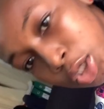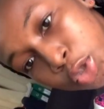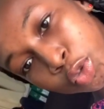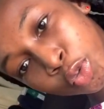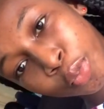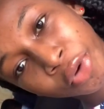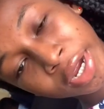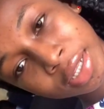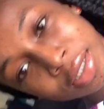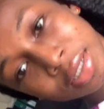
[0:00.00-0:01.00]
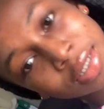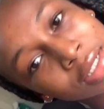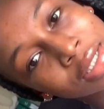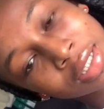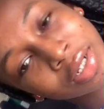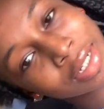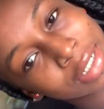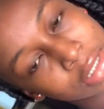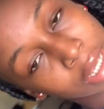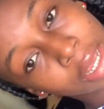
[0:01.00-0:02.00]
to my channel, share this
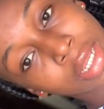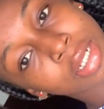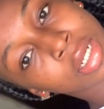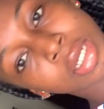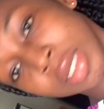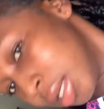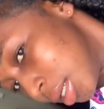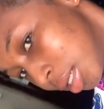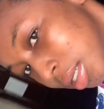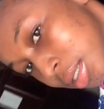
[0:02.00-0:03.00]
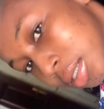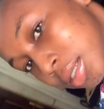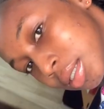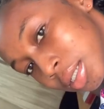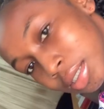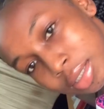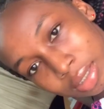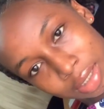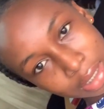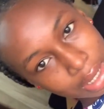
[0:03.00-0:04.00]
video to your friends and all.
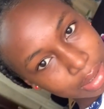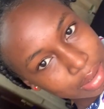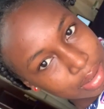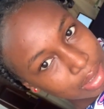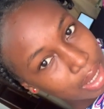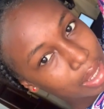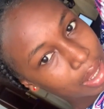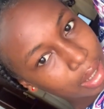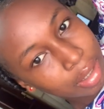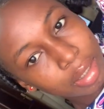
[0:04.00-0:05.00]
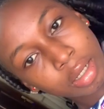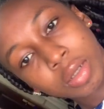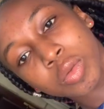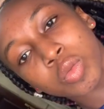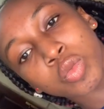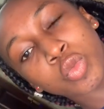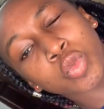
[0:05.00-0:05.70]
Thank you very much for watching.